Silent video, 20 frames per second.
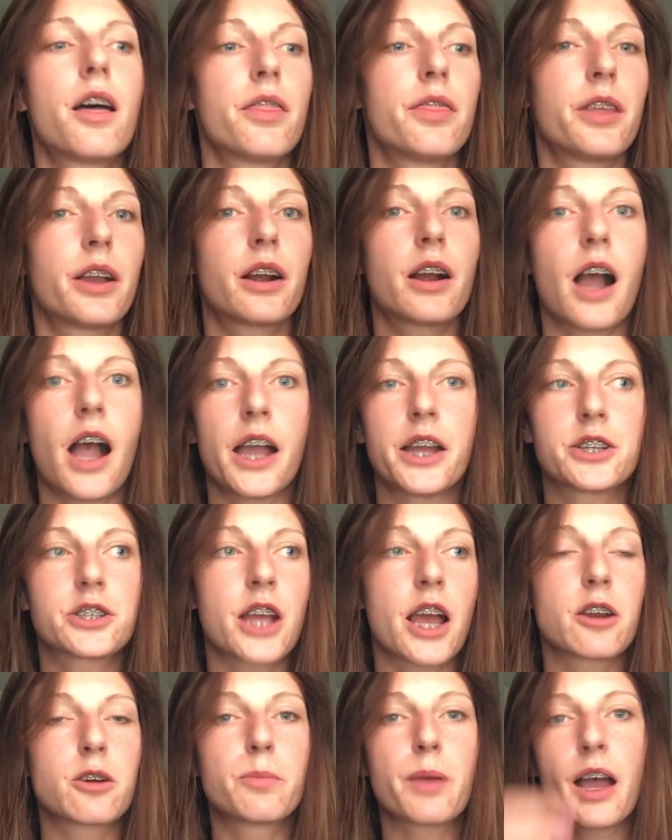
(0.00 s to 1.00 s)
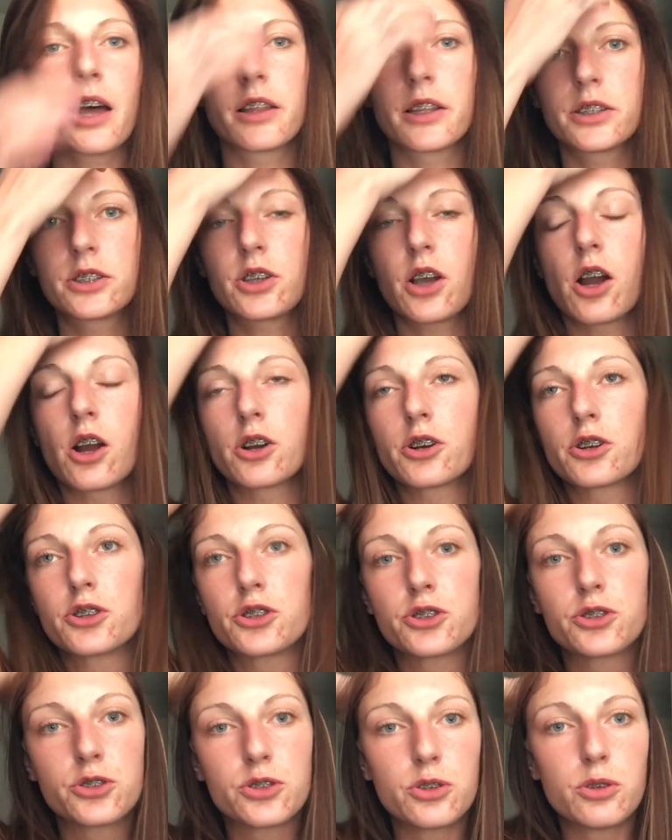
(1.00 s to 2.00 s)
their eyeshadow palettes are
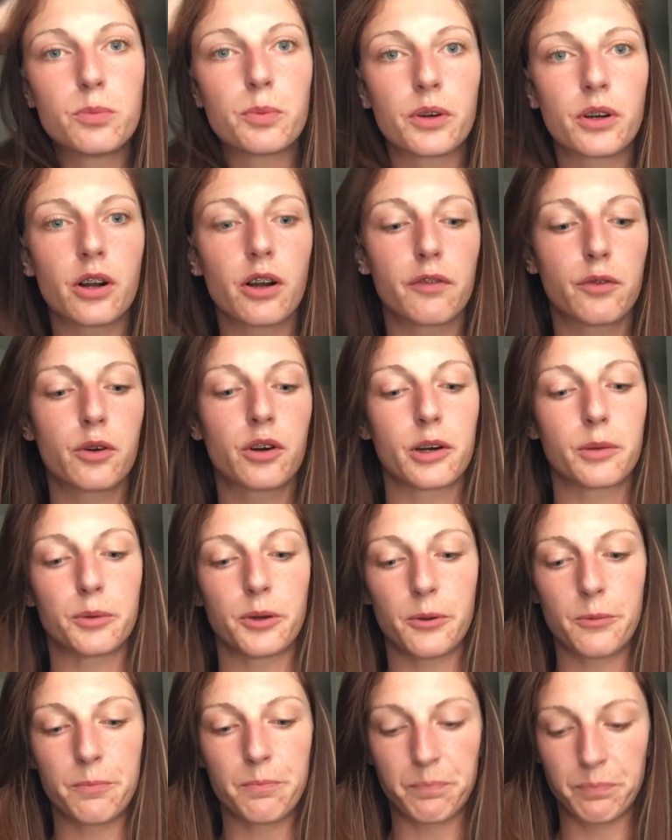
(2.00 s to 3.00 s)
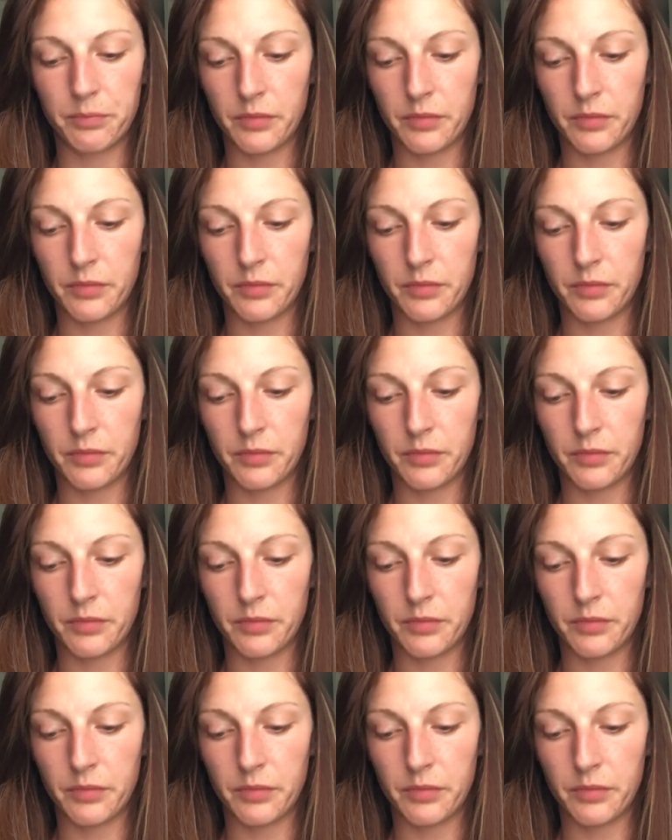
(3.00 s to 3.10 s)
super affordable.